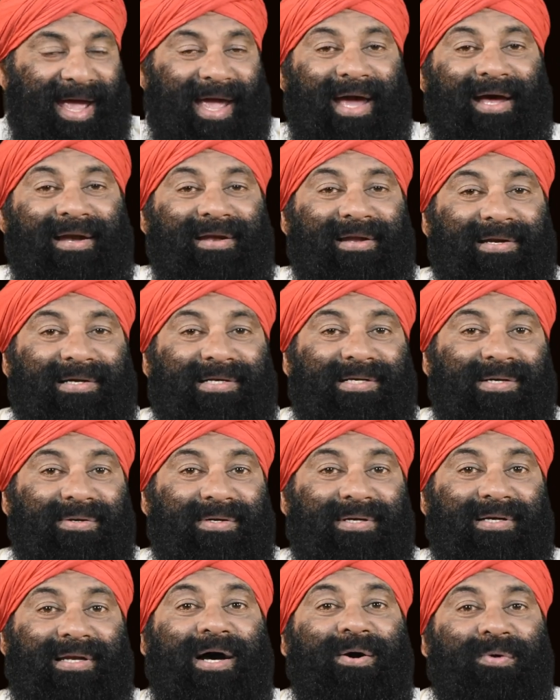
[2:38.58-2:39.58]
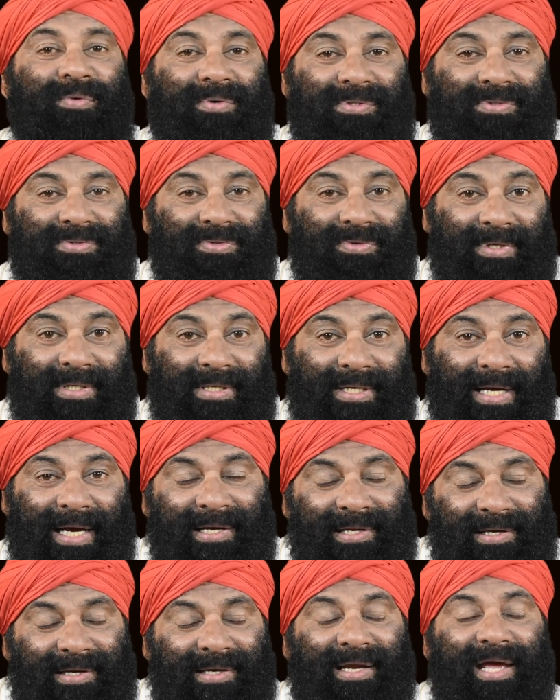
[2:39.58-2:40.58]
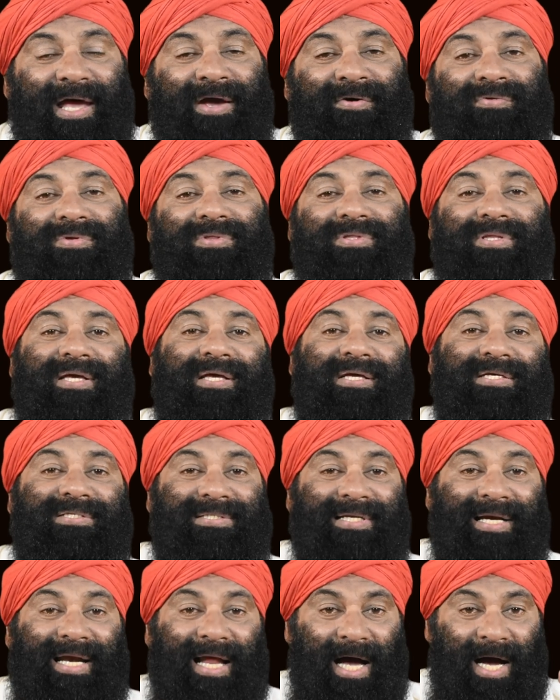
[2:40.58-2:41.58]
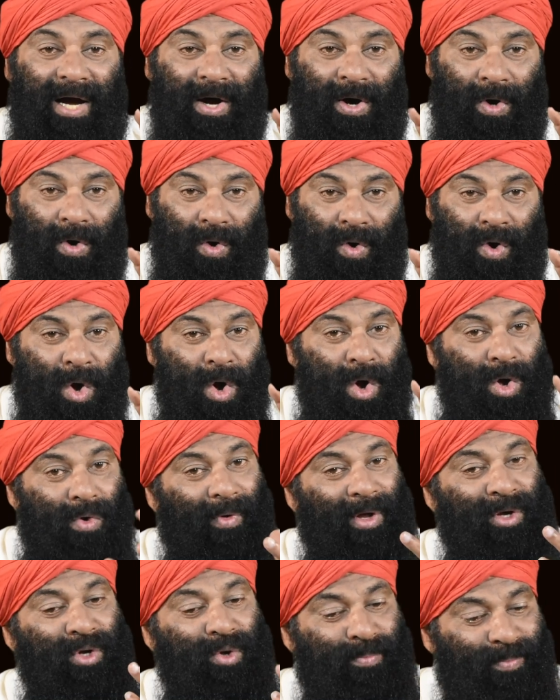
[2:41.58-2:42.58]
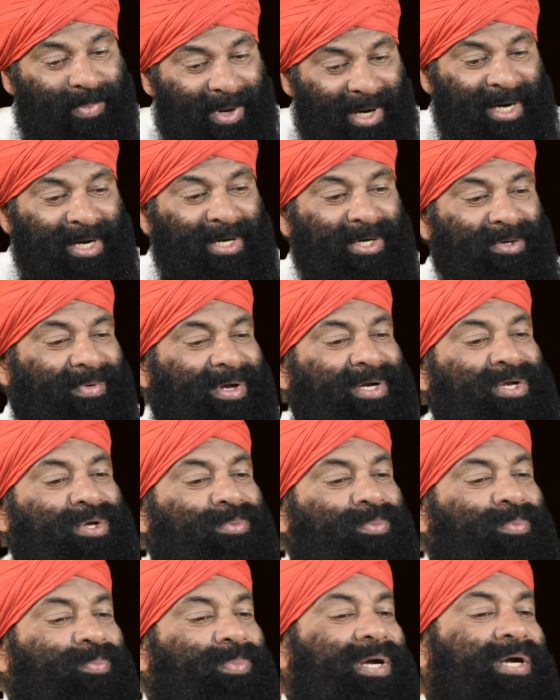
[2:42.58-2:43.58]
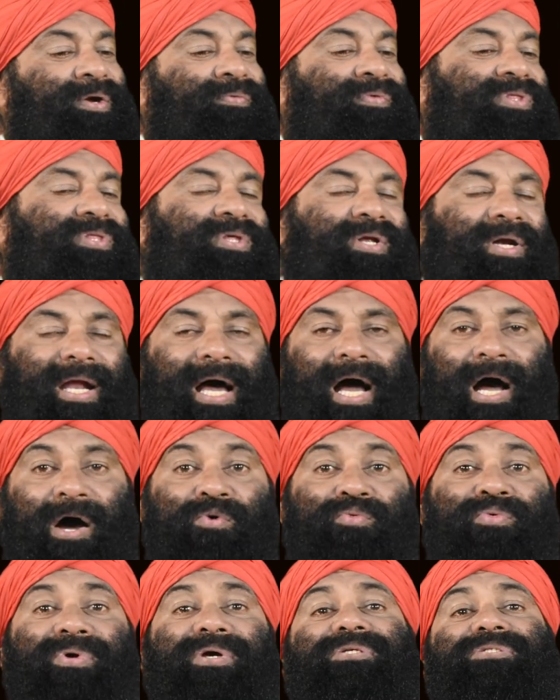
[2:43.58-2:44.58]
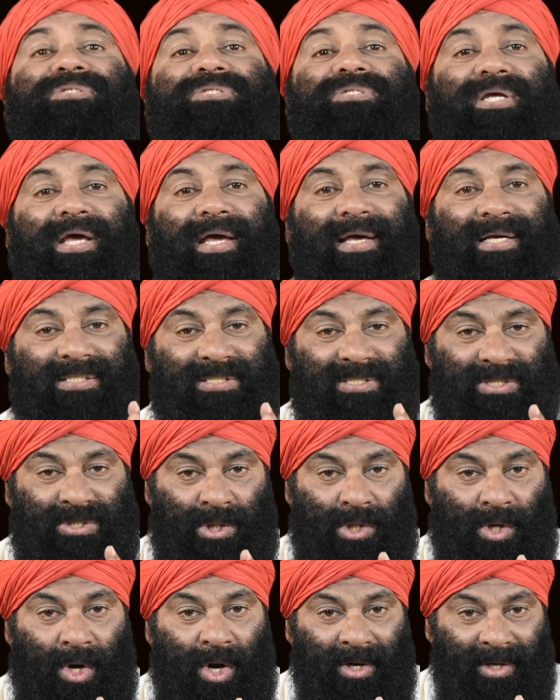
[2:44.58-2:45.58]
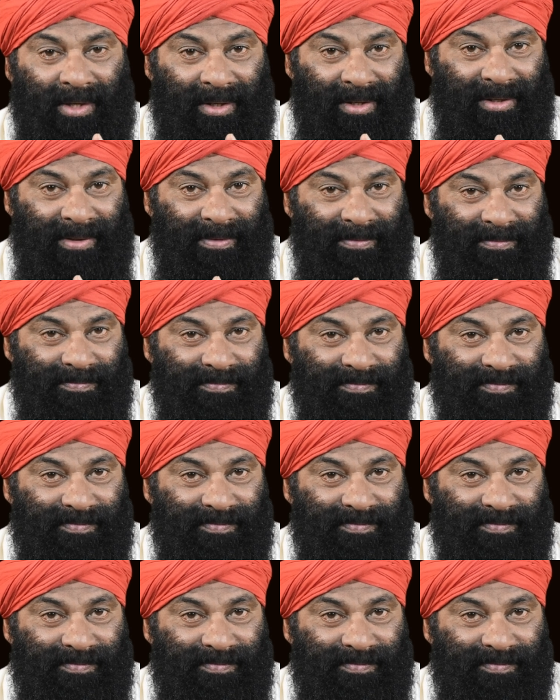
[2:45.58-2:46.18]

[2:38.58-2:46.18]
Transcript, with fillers: add a little love into it." And here everything is love. When you build, when you build with love, it stays longer.